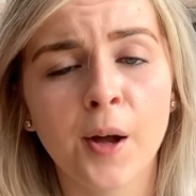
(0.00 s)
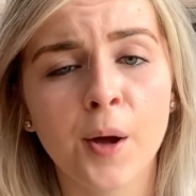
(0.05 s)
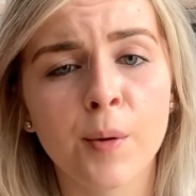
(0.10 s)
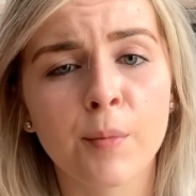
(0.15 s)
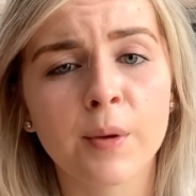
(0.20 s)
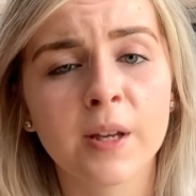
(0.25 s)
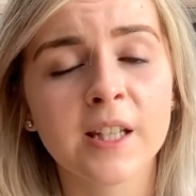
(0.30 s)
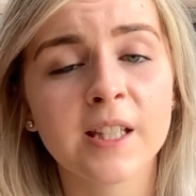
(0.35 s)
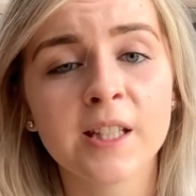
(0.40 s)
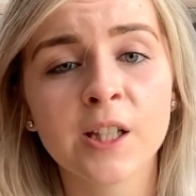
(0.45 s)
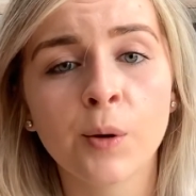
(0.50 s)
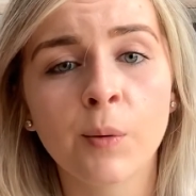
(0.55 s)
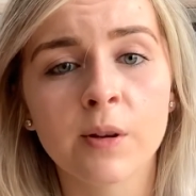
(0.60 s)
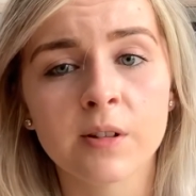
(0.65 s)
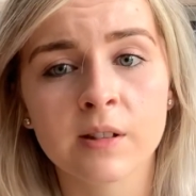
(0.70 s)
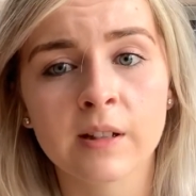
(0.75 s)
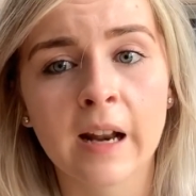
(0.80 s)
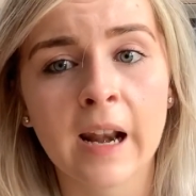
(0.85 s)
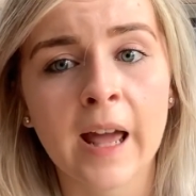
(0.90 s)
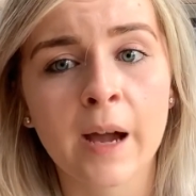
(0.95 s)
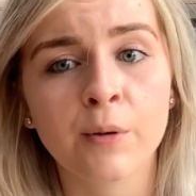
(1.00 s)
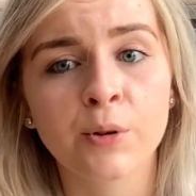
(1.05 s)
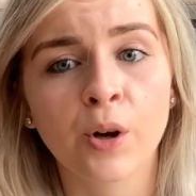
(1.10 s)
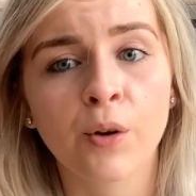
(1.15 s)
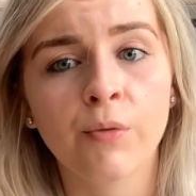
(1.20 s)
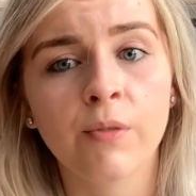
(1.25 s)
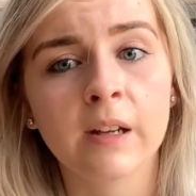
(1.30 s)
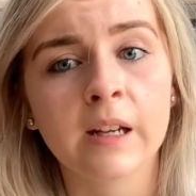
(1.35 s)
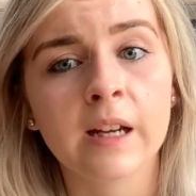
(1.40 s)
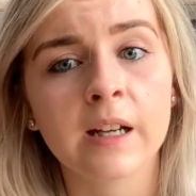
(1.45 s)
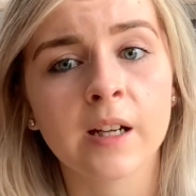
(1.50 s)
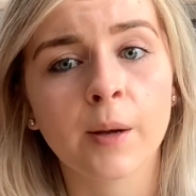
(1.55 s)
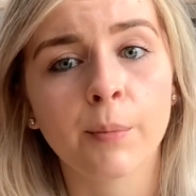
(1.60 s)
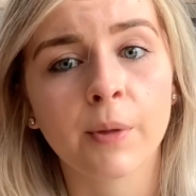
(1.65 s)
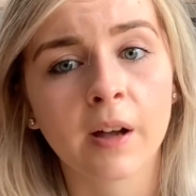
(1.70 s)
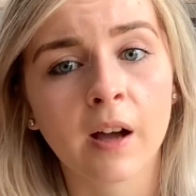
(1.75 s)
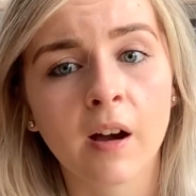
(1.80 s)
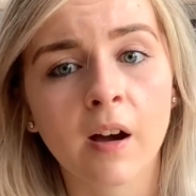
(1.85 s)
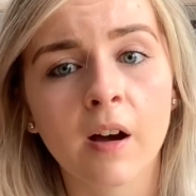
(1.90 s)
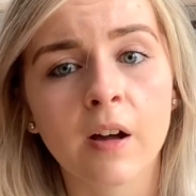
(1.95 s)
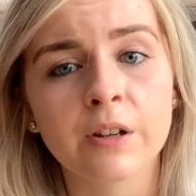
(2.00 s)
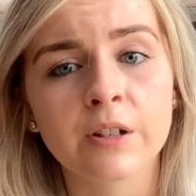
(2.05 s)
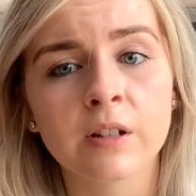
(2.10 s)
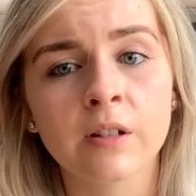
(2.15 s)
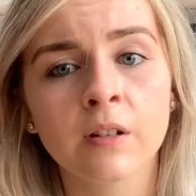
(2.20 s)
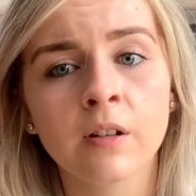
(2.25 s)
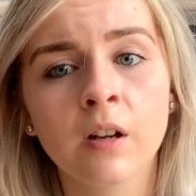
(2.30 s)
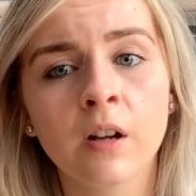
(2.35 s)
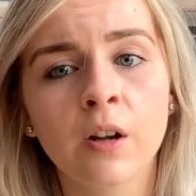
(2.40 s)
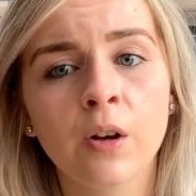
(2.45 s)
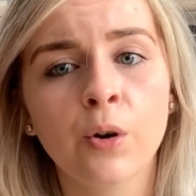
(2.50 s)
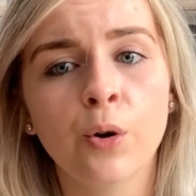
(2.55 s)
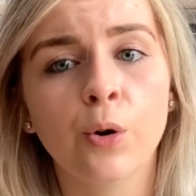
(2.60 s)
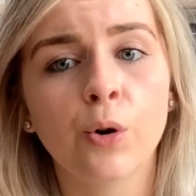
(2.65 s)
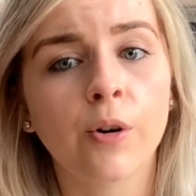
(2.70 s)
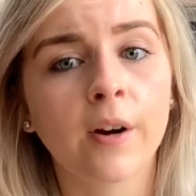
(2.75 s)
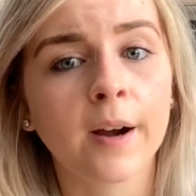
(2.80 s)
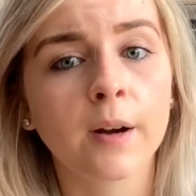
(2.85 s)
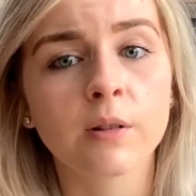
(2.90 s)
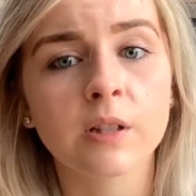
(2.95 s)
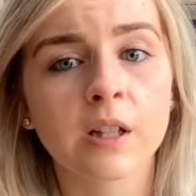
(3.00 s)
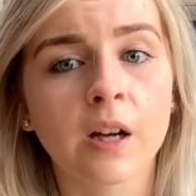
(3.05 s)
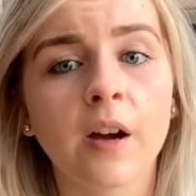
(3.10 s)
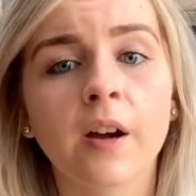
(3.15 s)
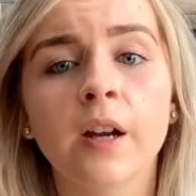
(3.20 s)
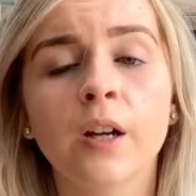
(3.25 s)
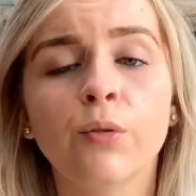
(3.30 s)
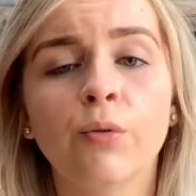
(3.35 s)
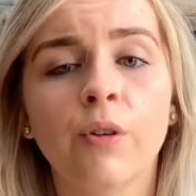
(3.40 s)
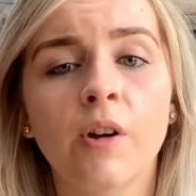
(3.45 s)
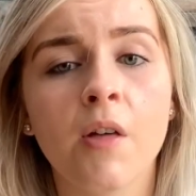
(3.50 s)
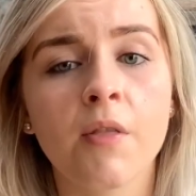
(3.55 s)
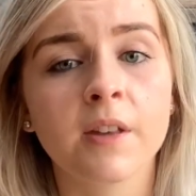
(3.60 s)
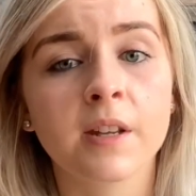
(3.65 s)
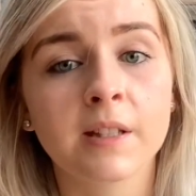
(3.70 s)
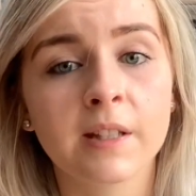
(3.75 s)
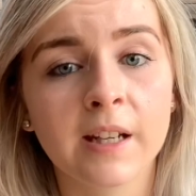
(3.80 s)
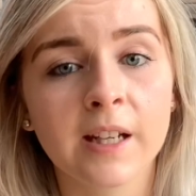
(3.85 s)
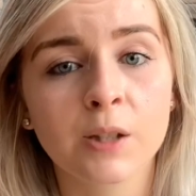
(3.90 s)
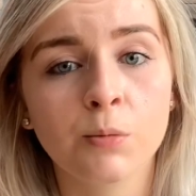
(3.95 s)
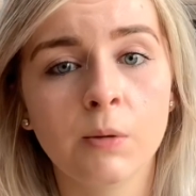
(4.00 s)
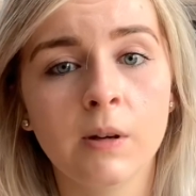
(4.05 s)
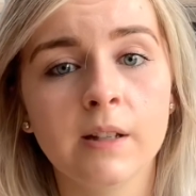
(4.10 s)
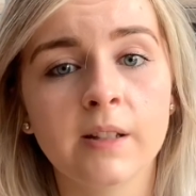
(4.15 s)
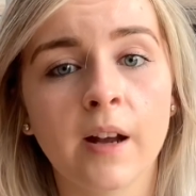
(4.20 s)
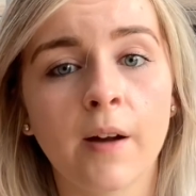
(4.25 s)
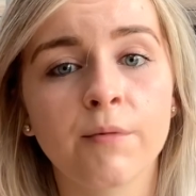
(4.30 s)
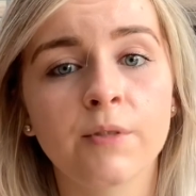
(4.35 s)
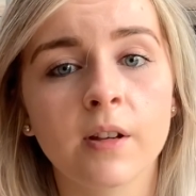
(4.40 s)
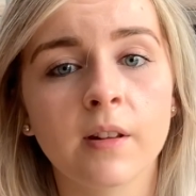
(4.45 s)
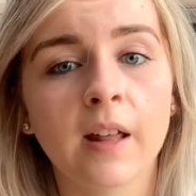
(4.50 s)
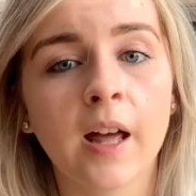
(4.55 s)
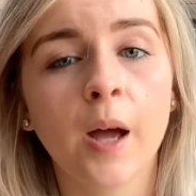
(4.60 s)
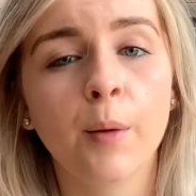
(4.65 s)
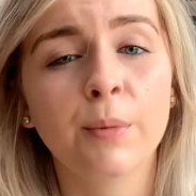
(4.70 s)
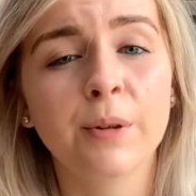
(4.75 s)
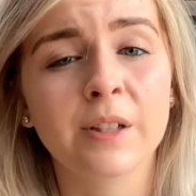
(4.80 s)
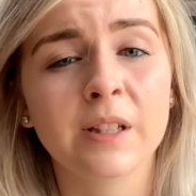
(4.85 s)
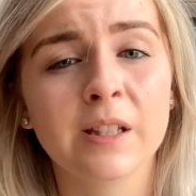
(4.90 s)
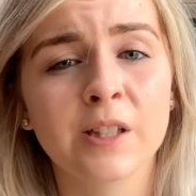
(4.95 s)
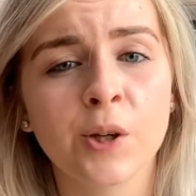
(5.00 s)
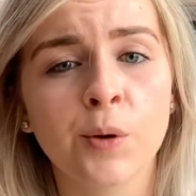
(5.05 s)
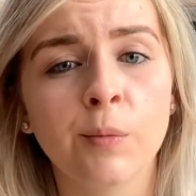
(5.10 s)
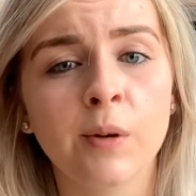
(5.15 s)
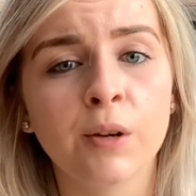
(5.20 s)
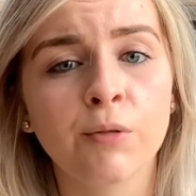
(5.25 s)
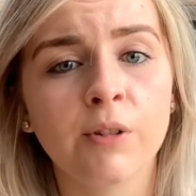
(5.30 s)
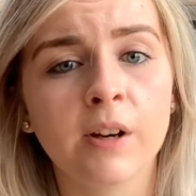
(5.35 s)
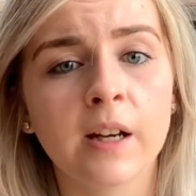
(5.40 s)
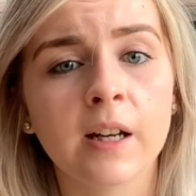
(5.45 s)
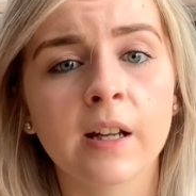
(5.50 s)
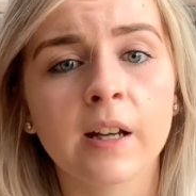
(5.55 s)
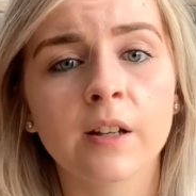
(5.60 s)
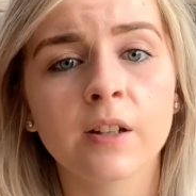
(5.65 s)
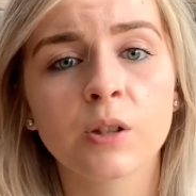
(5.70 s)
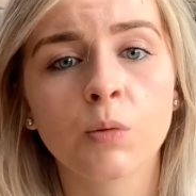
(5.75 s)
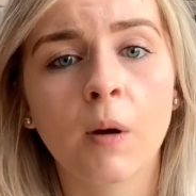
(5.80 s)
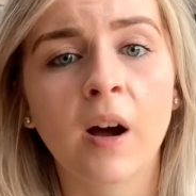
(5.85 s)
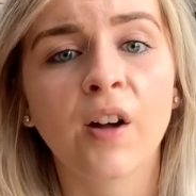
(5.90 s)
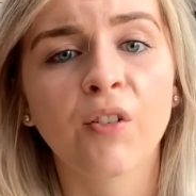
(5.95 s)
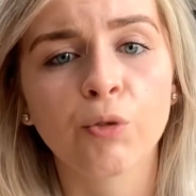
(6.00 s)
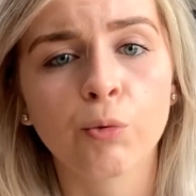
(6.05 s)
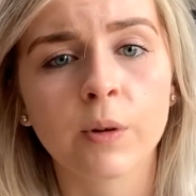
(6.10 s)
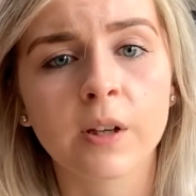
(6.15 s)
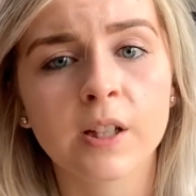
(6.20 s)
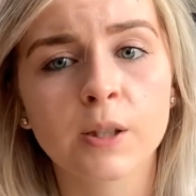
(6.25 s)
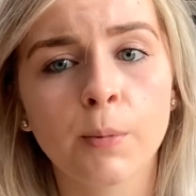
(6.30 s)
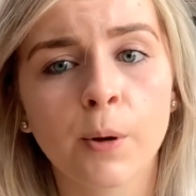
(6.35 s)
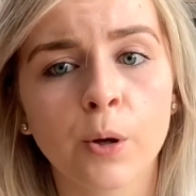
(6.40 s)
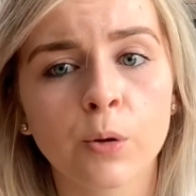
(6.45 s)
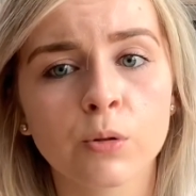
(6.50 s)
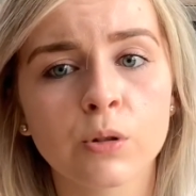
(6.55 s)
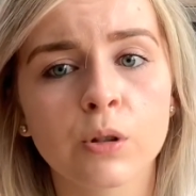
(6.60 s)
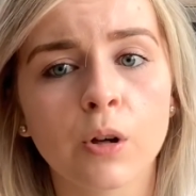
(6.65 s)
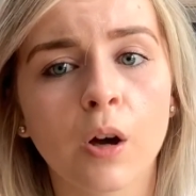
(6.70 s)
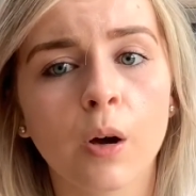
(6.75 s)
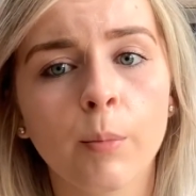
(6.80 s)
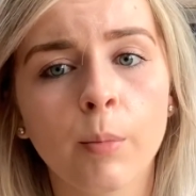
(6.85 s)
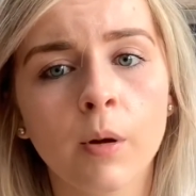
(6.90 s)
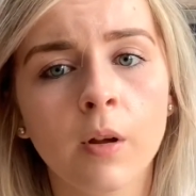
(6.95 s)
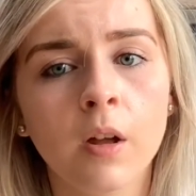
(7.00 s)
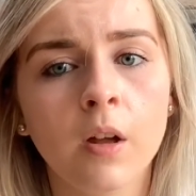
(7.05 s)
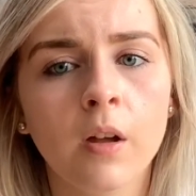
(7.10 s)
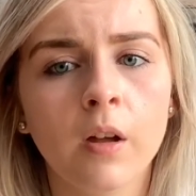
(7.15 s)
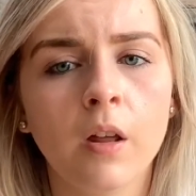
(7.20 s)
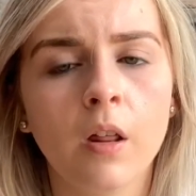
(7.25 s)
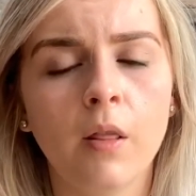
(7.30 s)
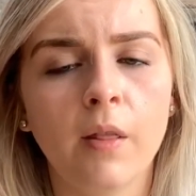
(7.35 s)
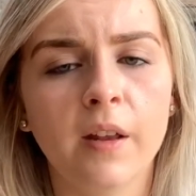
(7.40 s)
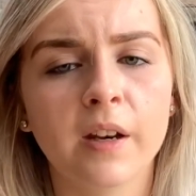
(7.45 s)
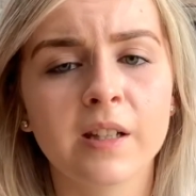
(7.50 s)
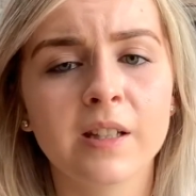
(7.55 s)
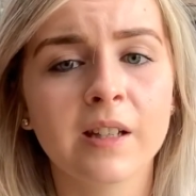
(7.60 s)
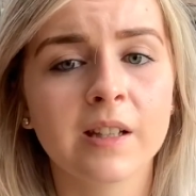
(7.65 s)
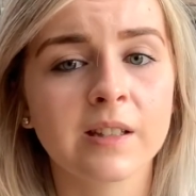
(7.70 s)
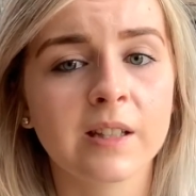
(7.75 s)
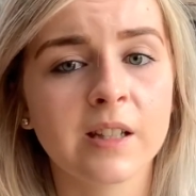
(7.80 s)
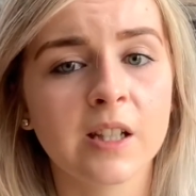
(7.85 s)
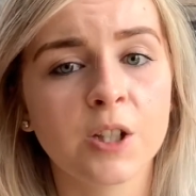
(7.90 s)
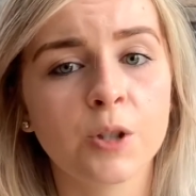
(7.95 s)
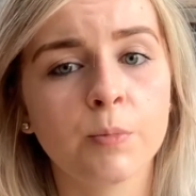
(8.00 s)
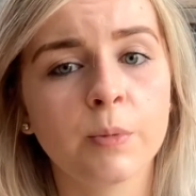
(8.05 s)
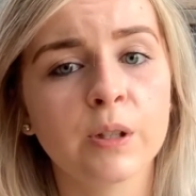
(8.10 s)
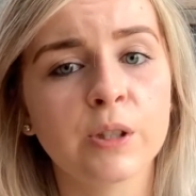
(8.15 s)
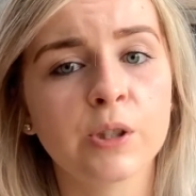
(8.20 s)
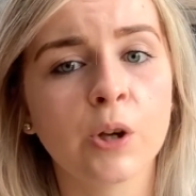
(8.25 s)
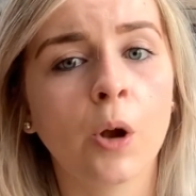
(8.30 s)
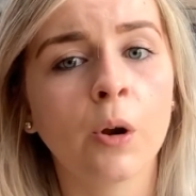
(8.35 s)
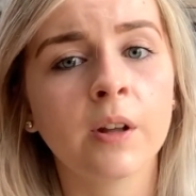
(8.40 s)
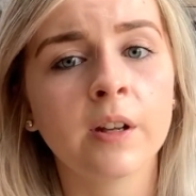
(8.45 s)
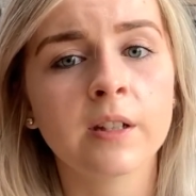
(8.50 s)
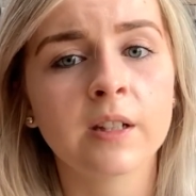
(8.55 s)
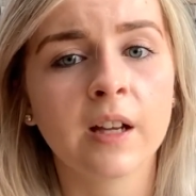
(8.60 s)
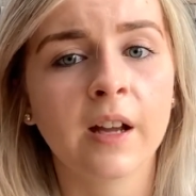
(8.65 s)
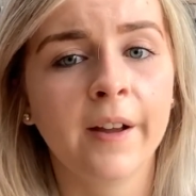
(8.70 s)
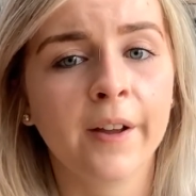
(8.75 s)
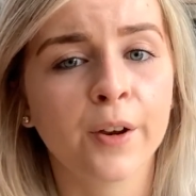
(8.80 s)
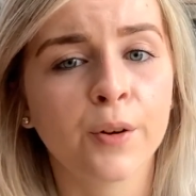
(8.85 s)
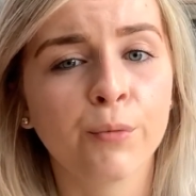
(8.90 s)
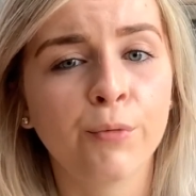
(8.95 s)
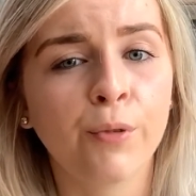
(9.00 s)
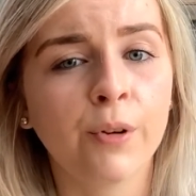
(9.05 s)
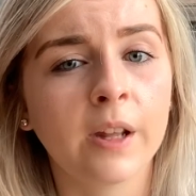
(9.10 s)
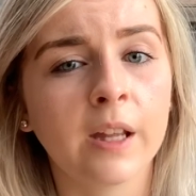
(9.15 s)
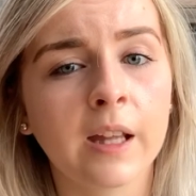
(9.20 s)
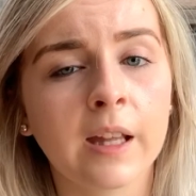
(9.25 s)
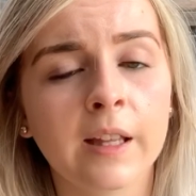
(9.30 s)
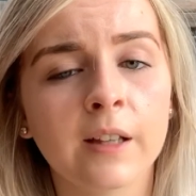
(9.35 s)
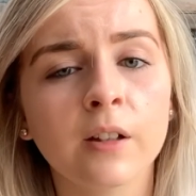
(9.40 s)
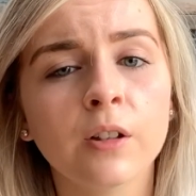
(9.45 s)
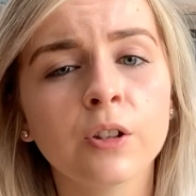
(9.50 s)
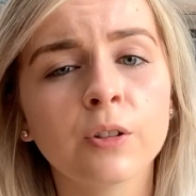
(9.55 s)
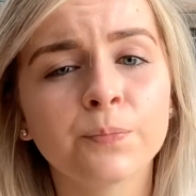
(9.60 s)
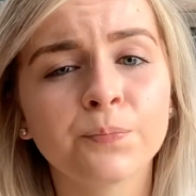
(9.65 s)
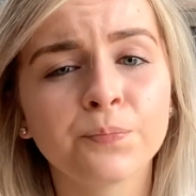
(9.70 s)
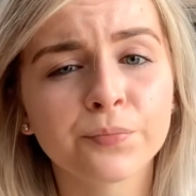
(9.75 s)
He still wasn't allowed off the lead at the garden or outside for another 6 weeks after that, because it's only really at 12 weeks post-op that is considered to be solid and fully healed.